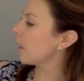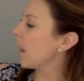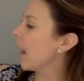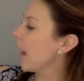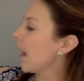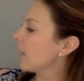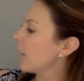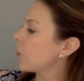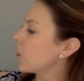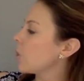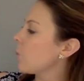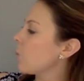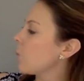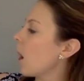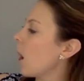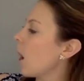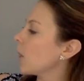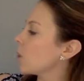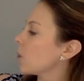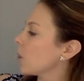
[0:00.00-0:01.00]
and she
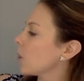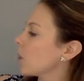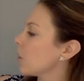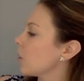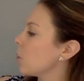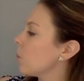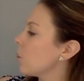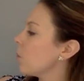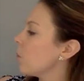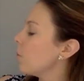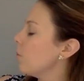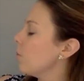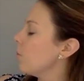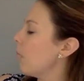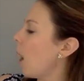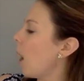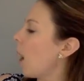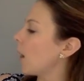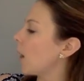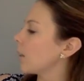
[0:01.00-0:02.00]
watched as new
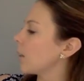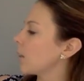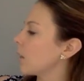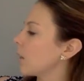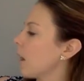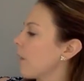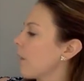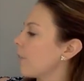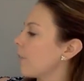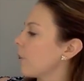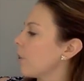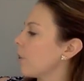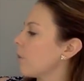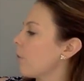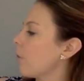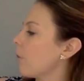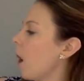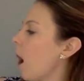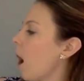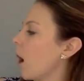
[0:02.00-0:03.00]
moss covered the
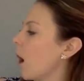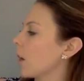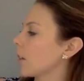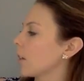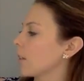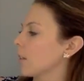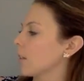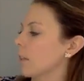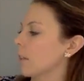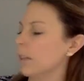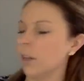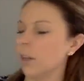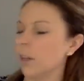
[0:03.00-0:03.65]
rocks in the